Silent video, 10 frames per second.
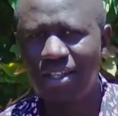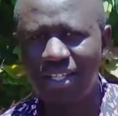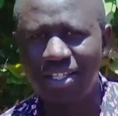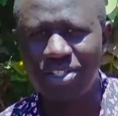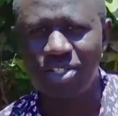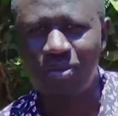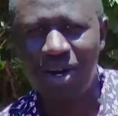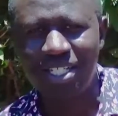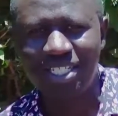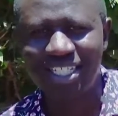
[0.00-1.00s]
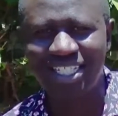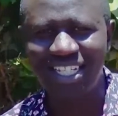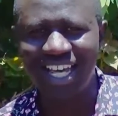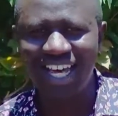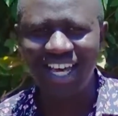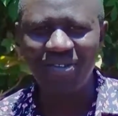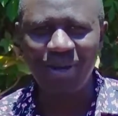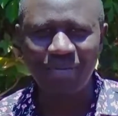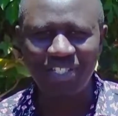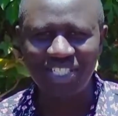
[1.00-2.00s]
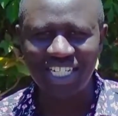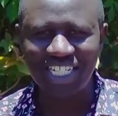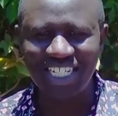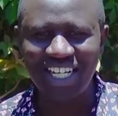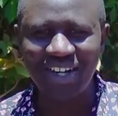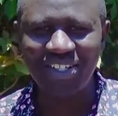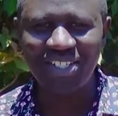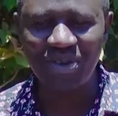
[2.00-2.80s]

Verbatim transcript: Thank you so much, and uh, we appreciate it a lot.